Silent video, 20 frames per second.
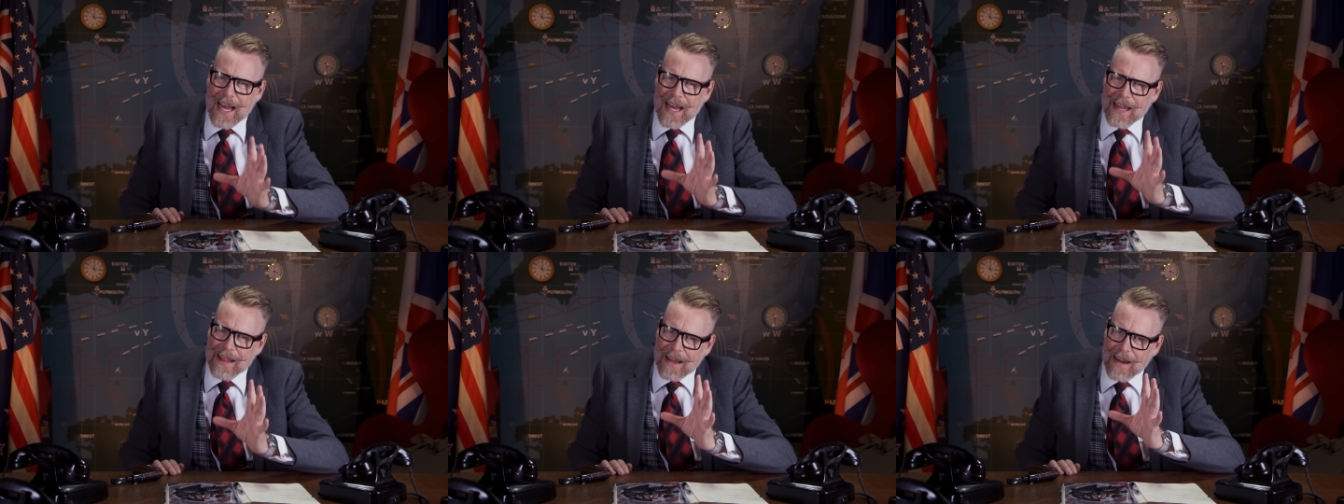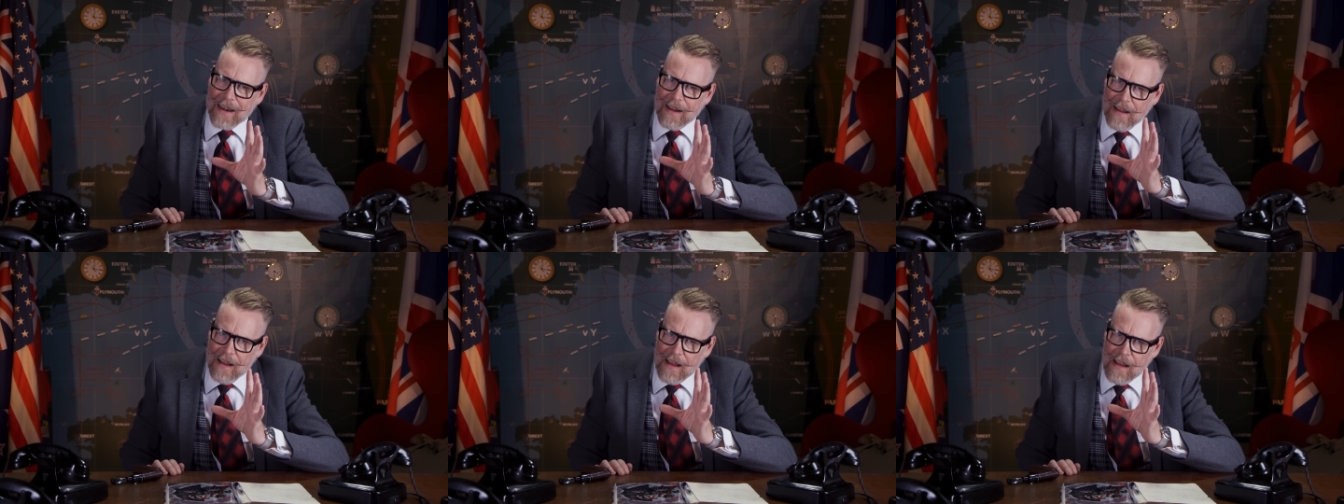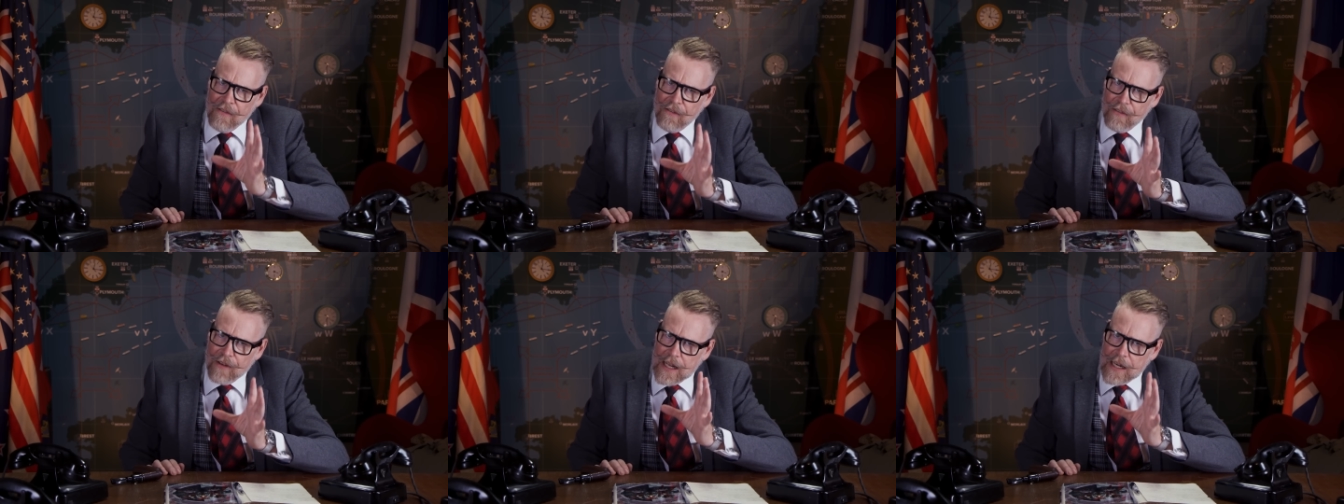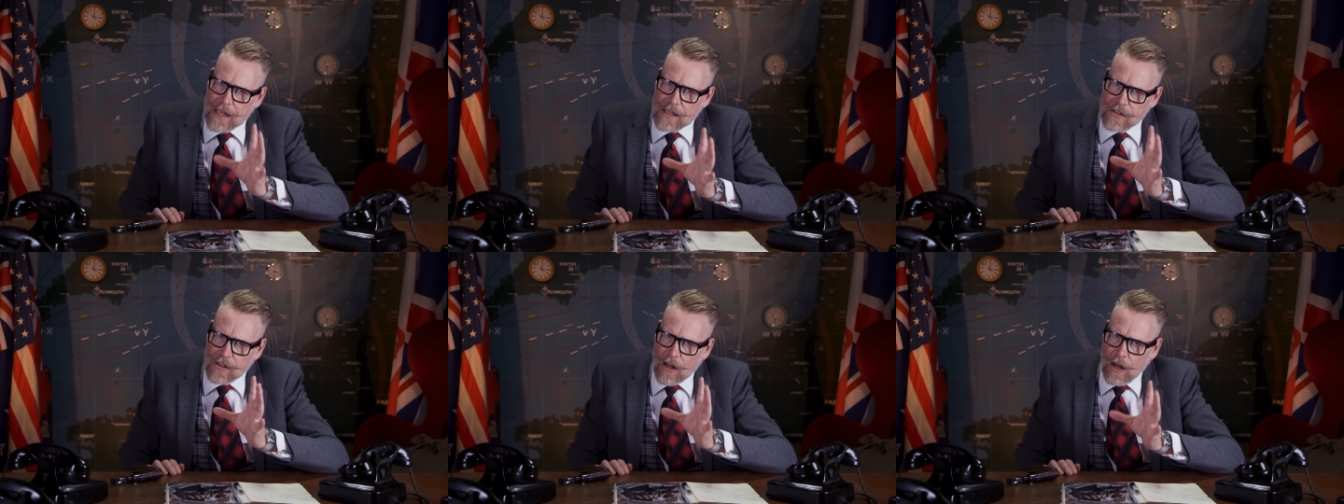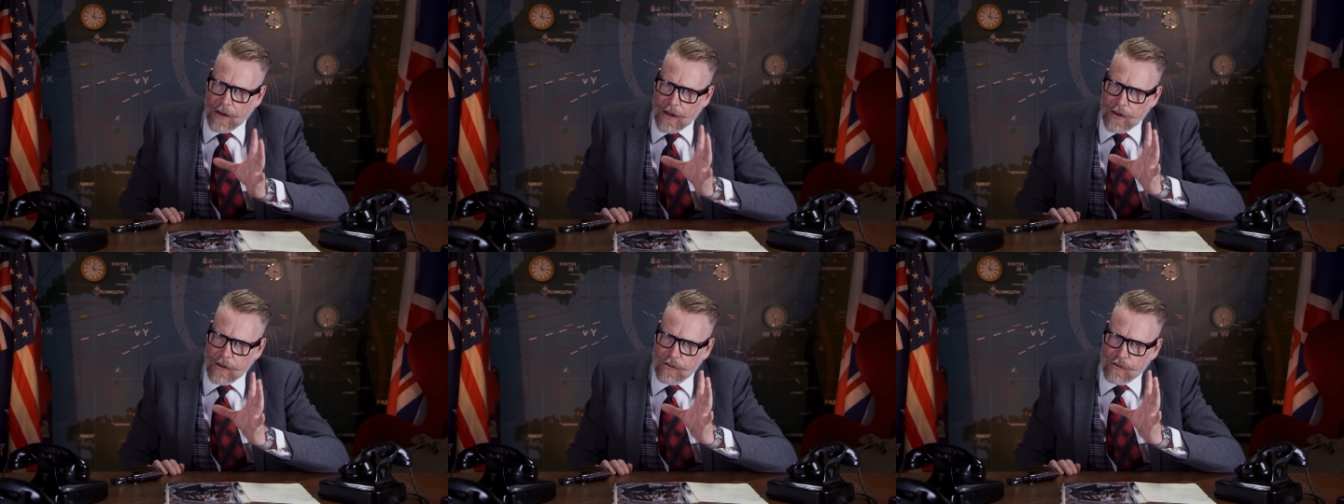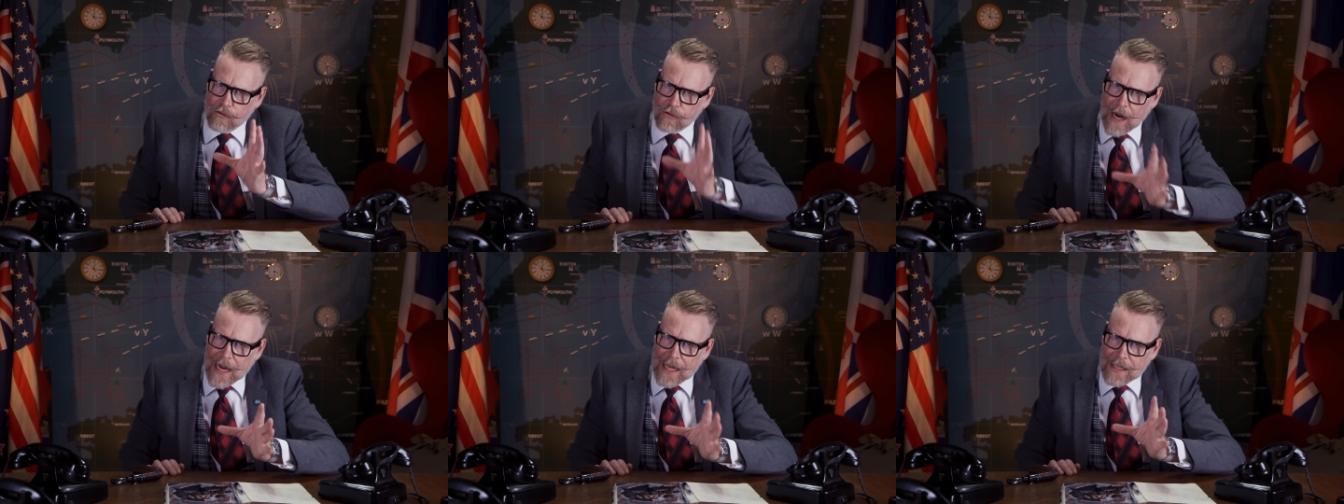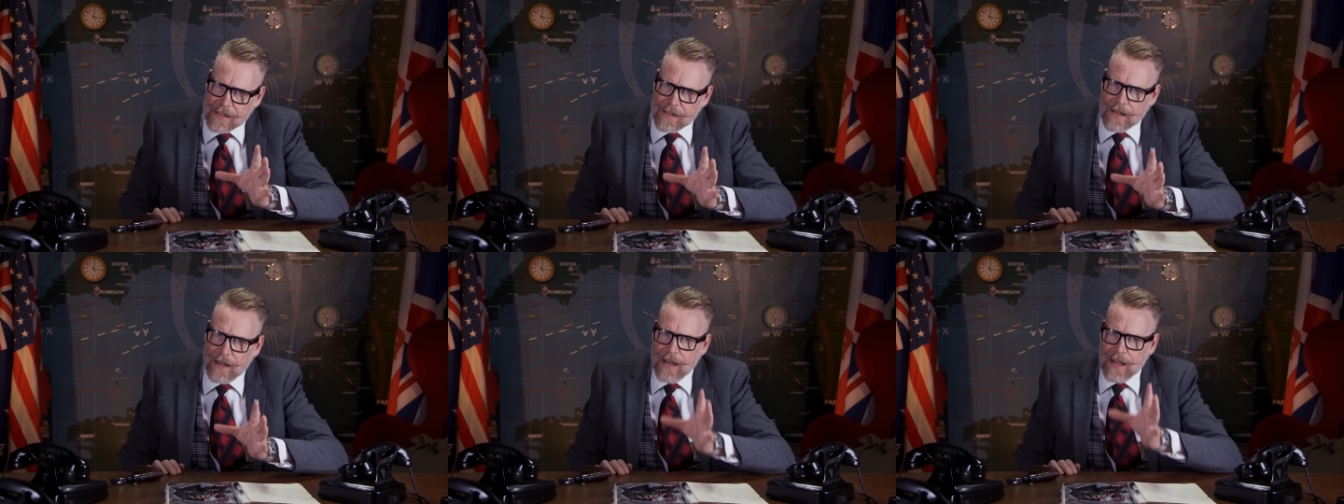and that if it is not
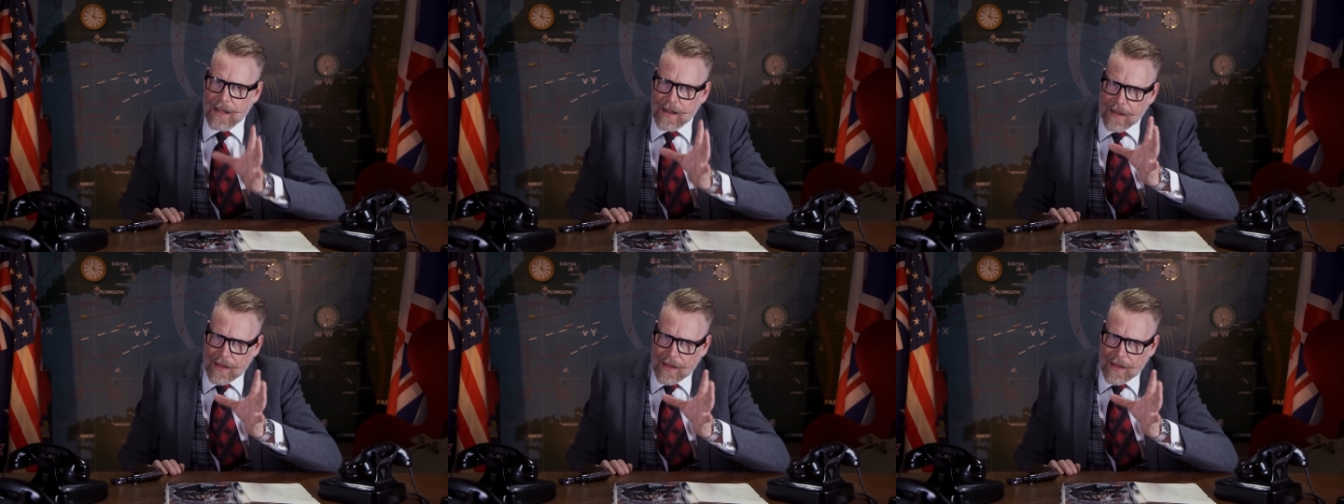addressed,